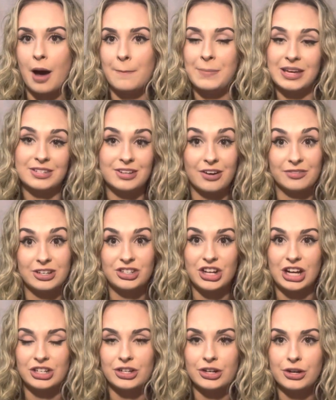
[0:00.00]
based off of
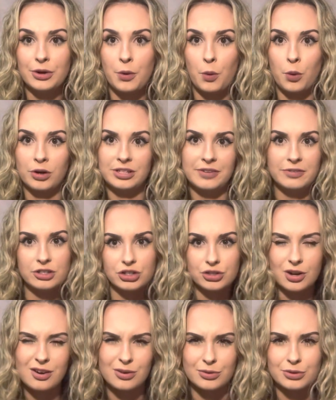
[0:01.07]
gender or different
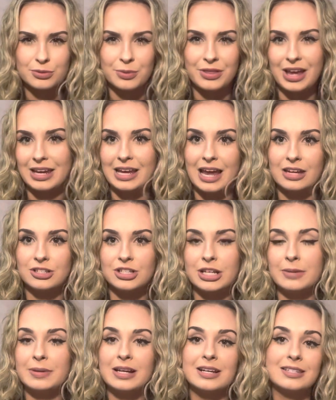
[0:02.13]
struggles with
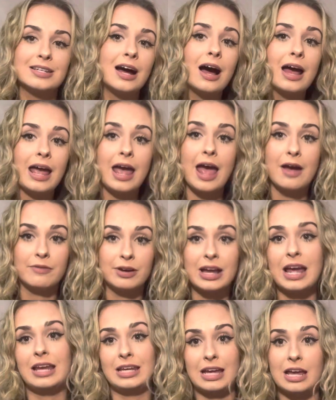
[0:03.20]
ADHD, because not every
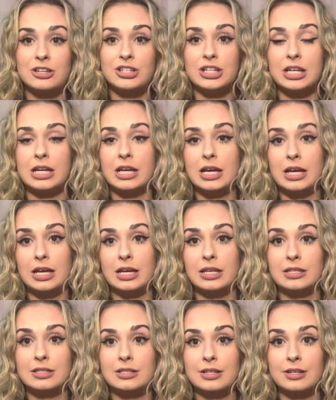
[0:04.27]
ADHD
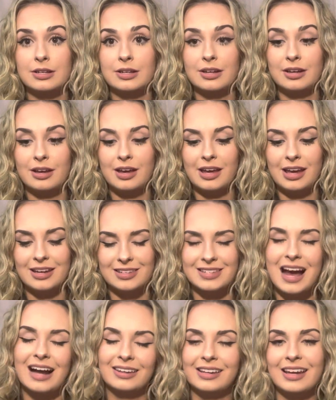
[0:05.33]
is
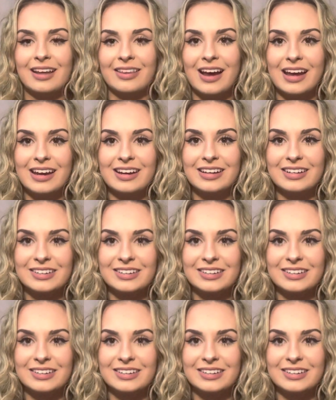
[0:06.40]
exactly alike.